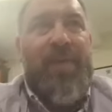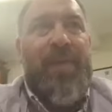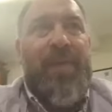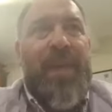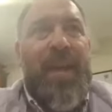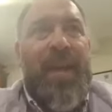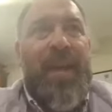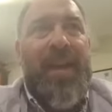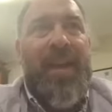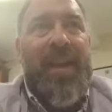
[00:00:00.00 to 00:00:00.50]

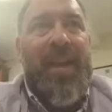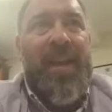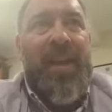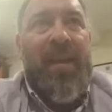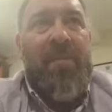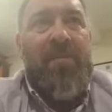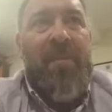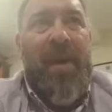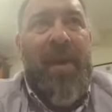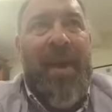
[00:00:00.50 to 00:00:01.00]
that,
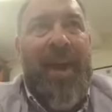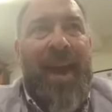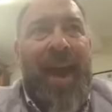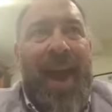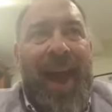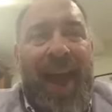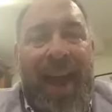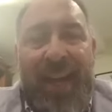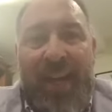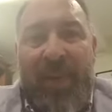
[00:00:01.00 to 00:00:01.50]
but
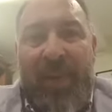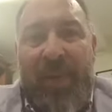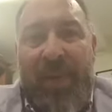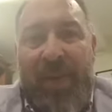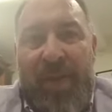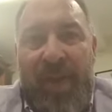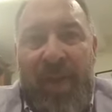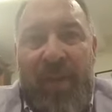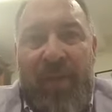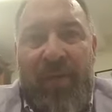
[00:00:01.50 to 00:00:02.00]

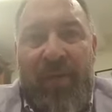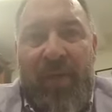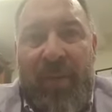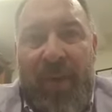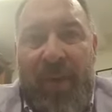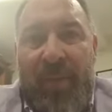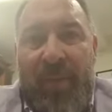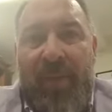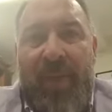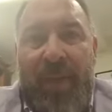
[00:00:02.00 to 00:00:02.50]
80% of the
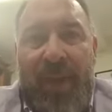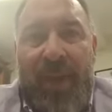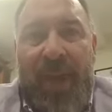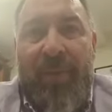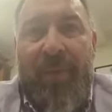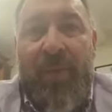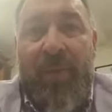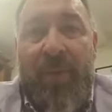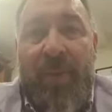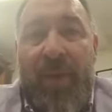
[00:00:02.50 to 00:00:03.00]
people that
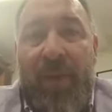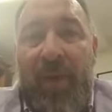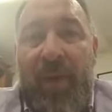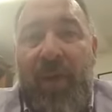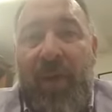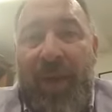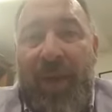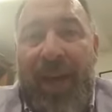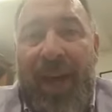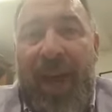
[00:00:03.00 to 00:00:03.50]
come to me that
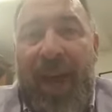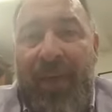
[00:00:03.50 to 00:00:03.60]
already have